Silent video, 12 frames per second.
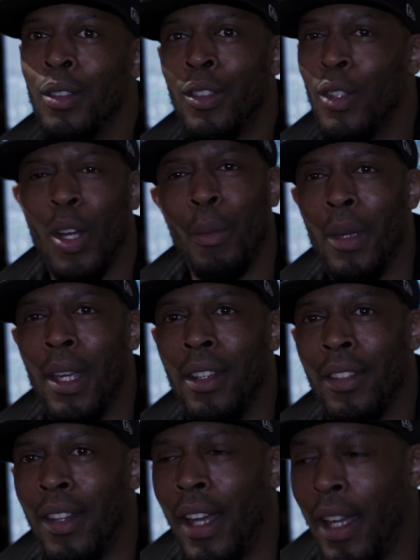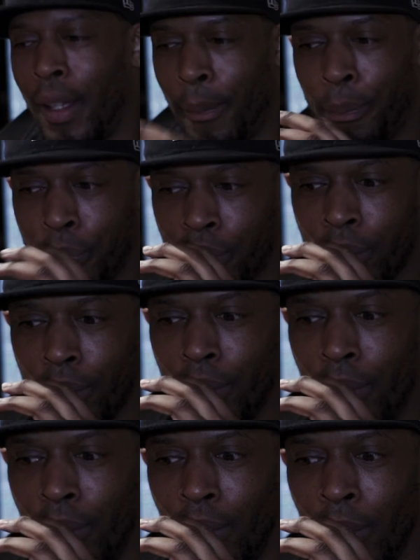Do you know what I mean? It's like,
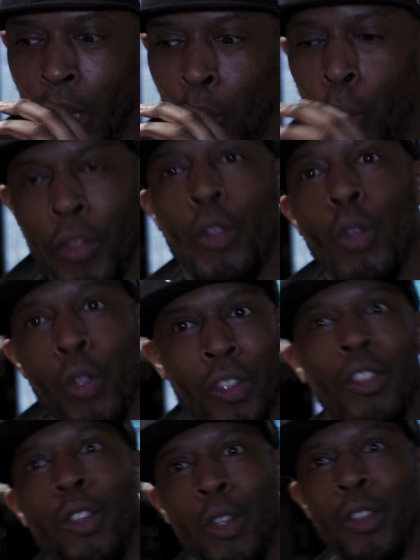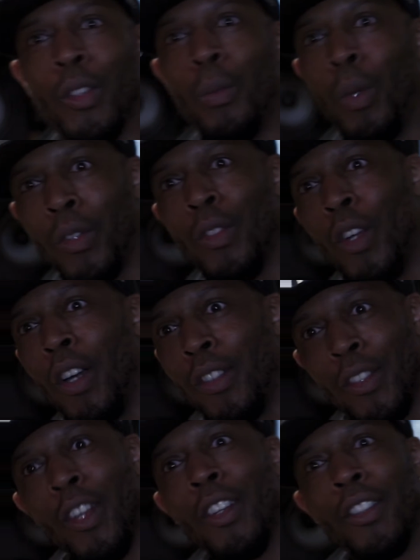what's good is good, and what's not
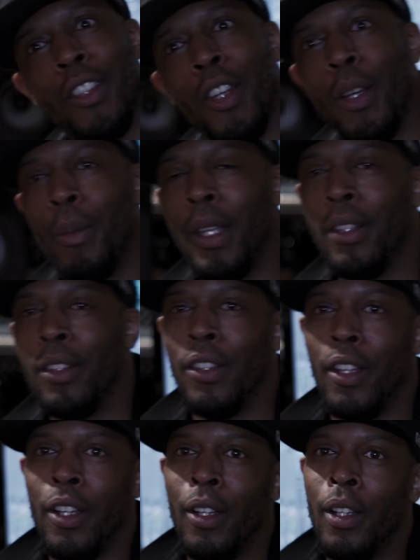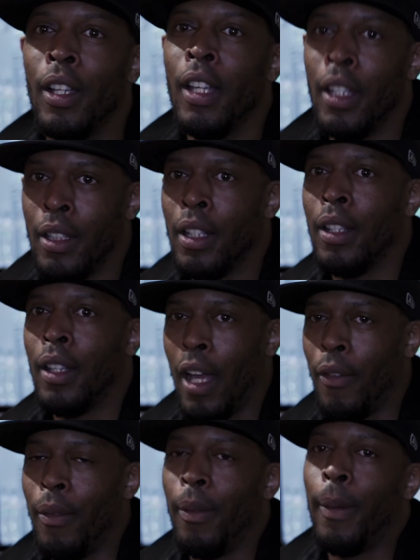is not. Do you know what I mean? So, because
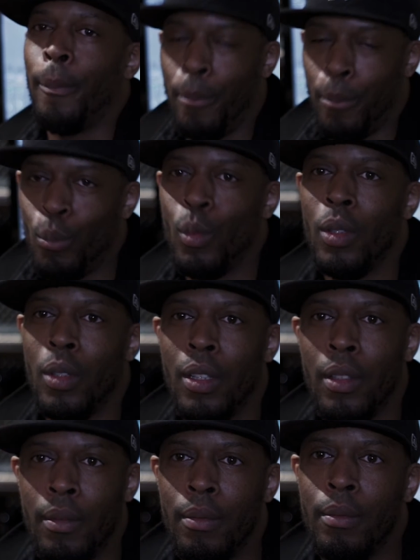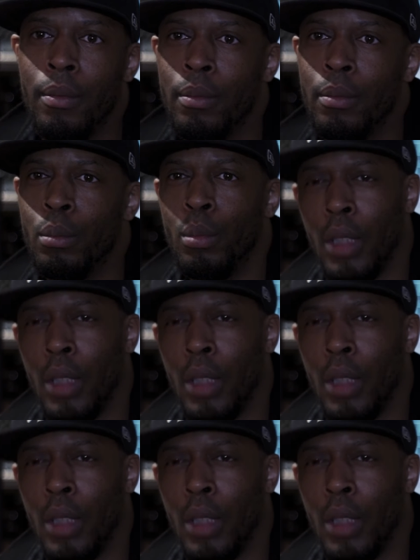quality at a certain point is not subjective.